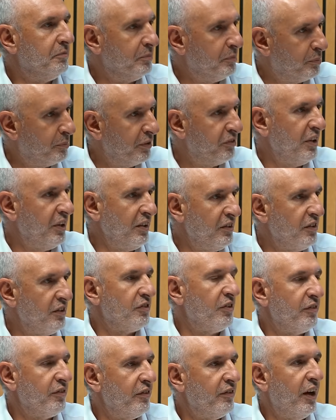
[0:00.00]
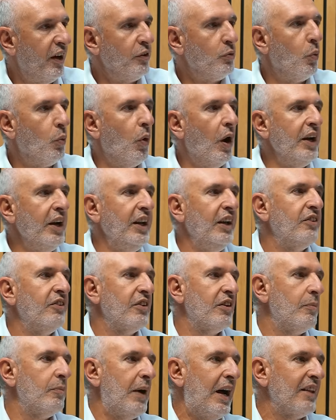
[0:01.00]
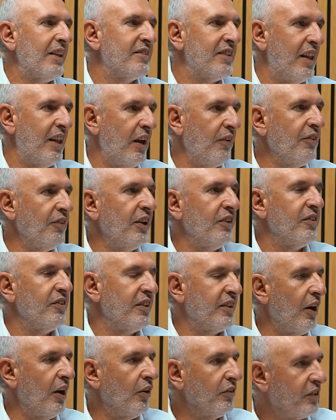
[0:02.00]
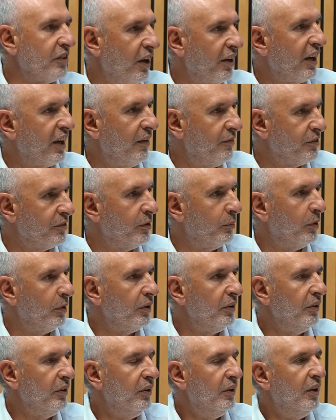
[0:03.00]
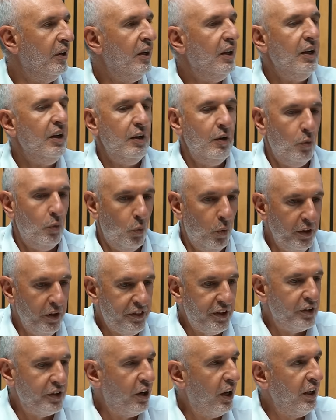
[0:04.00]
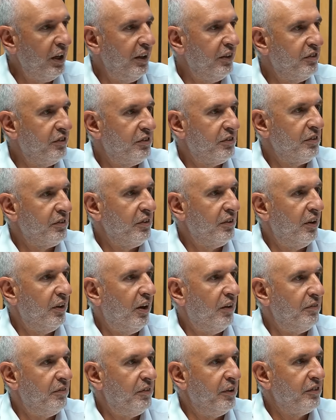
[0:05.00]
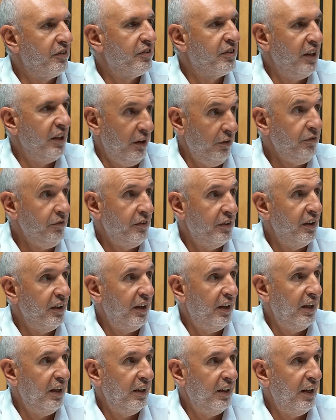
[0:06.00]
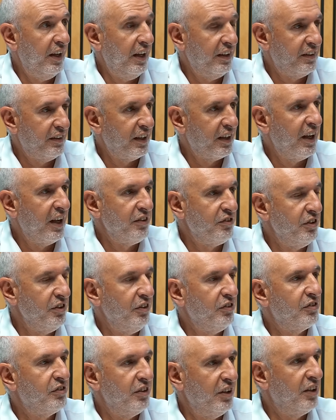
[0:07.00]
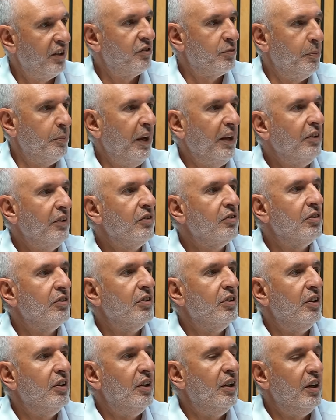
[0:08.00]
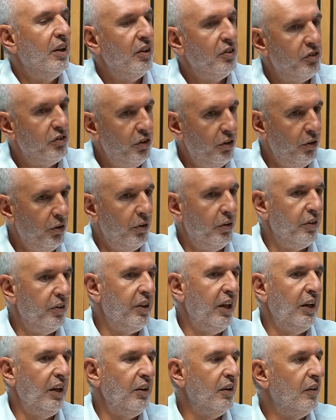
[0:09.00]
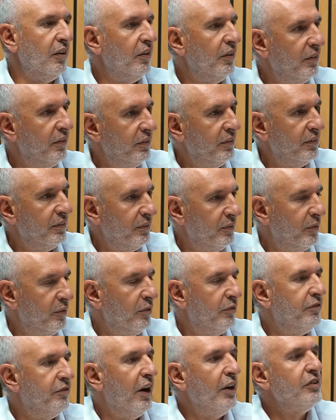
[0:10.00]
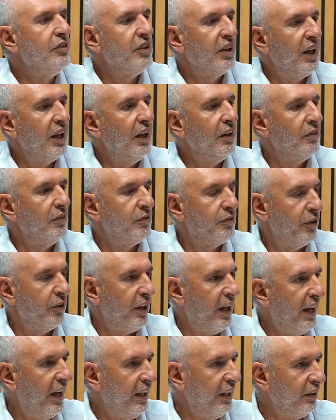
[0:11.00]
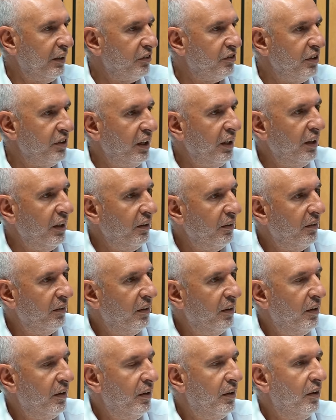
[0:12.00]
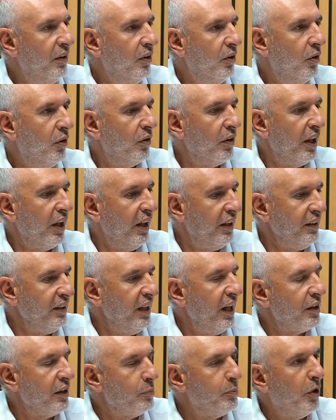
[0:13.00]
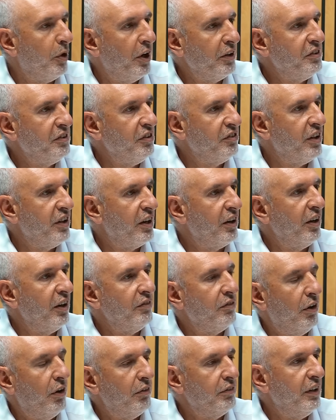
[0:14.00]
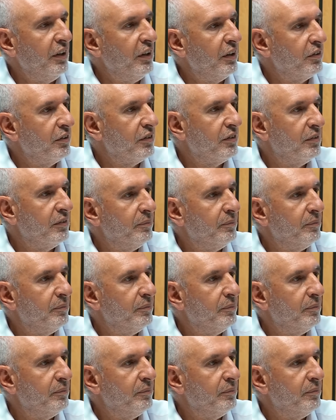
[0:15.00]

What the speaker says: percentage of the vote? What is it about South Africans that they are so comfortable with the knowledge of this theft at the country's expense to then vote again for the ANC and the other parties that are involved in this?